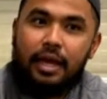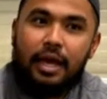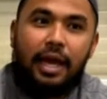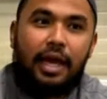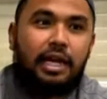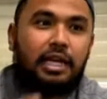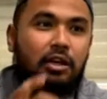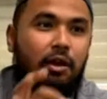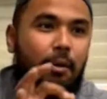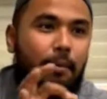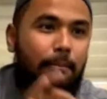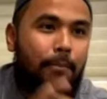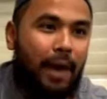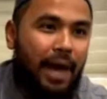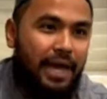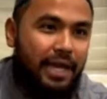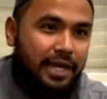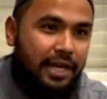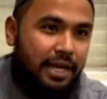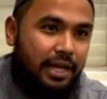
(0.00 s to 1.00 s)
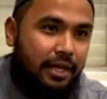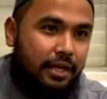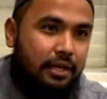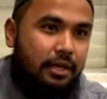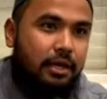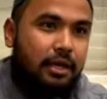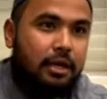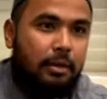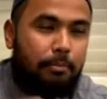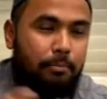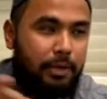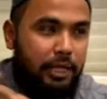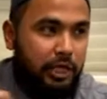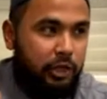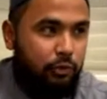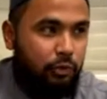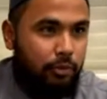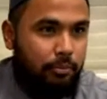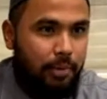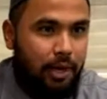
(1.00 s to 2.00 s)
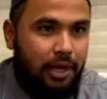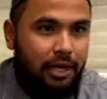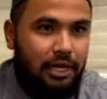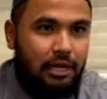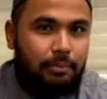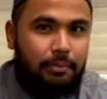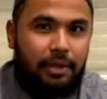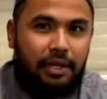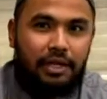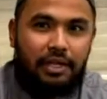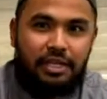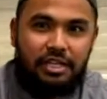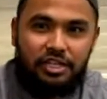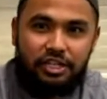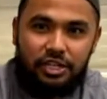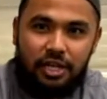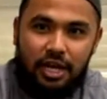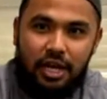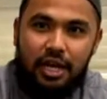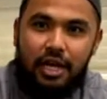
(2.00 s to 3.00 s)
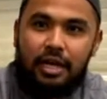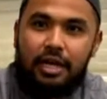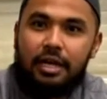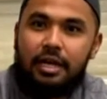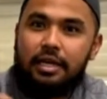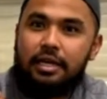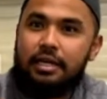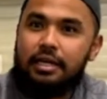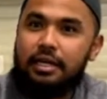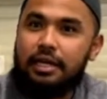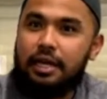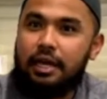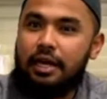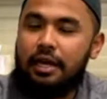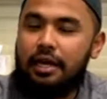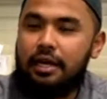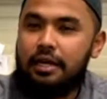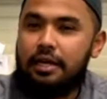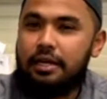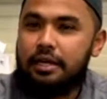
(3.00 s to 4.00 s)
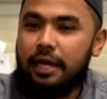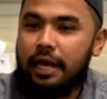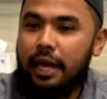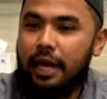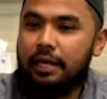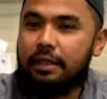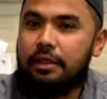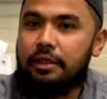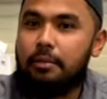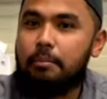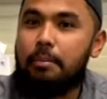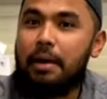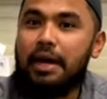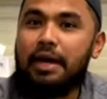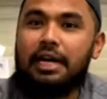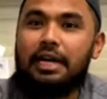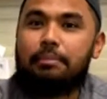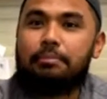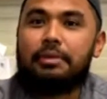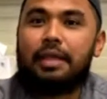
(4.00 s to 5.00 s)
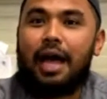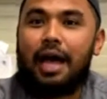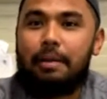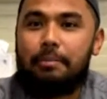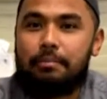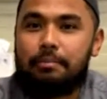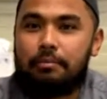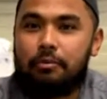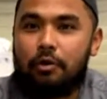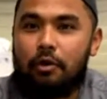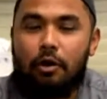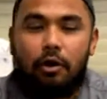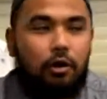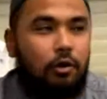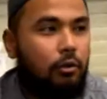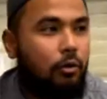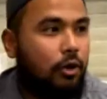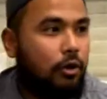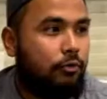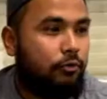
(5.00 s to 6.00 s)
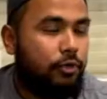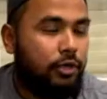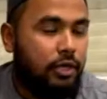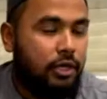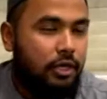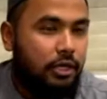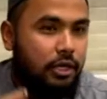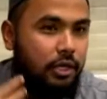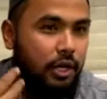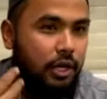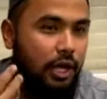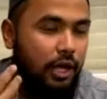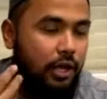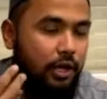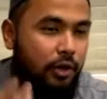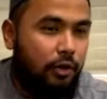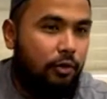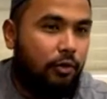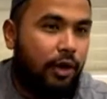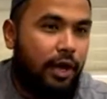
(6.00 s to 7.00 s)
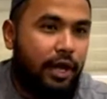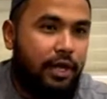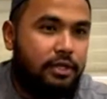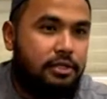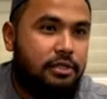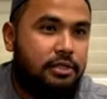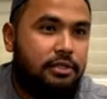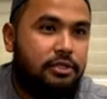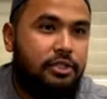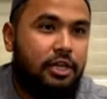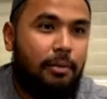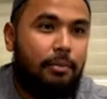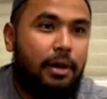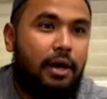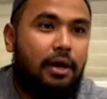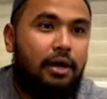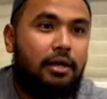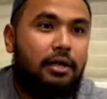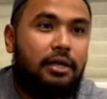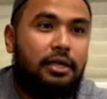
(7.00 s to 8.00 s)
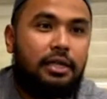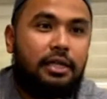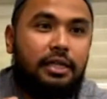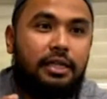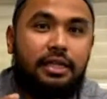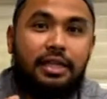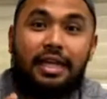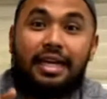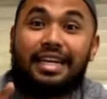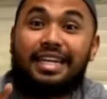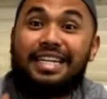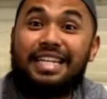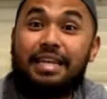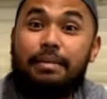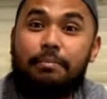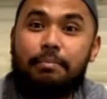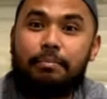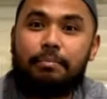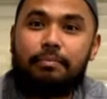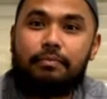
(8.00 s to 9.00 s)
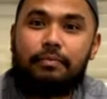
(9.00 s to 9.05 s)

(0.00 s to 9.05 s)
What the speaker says: and combining between Maghrib and Isha, at Maghrib time, or what we know as Jama' Taqdim.